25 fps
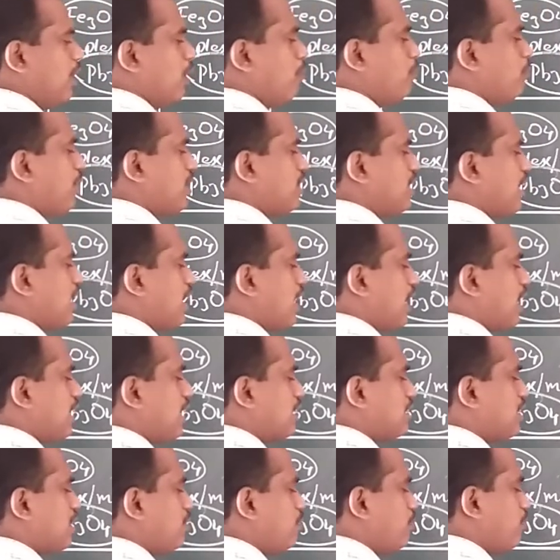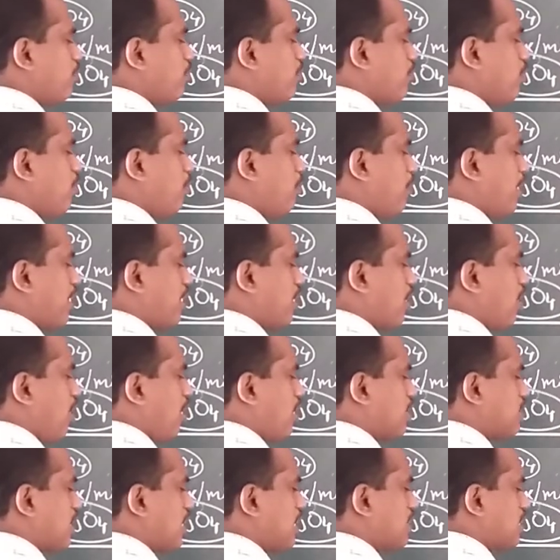But there are some few metal
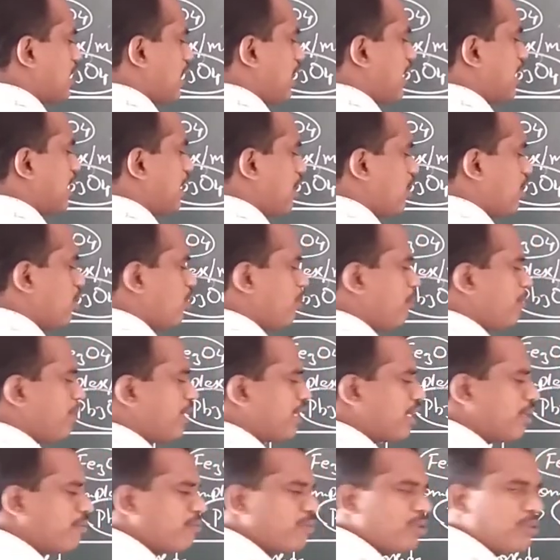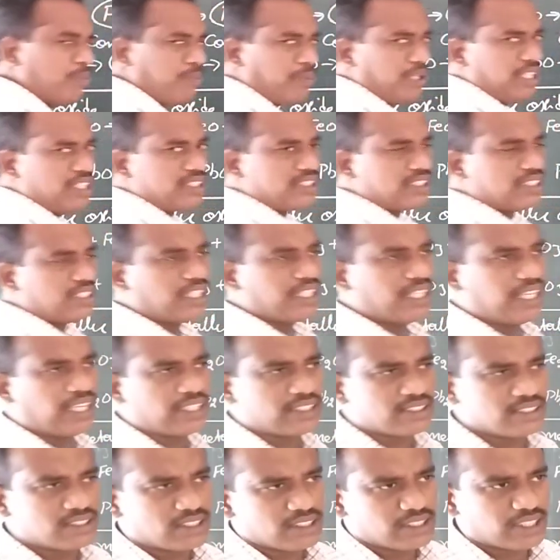oxides like aluminum. You please see the
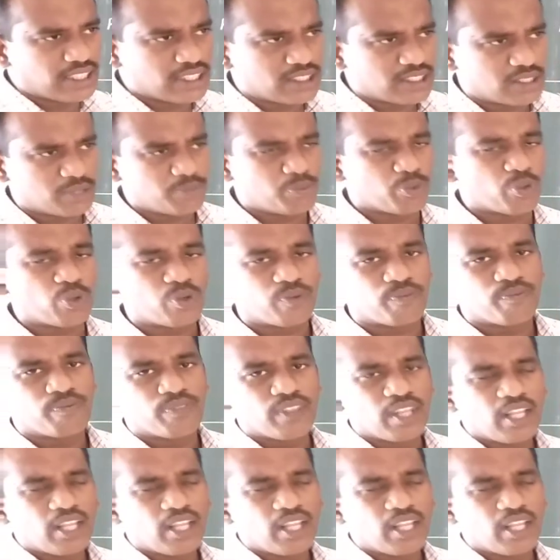reactions in textbook.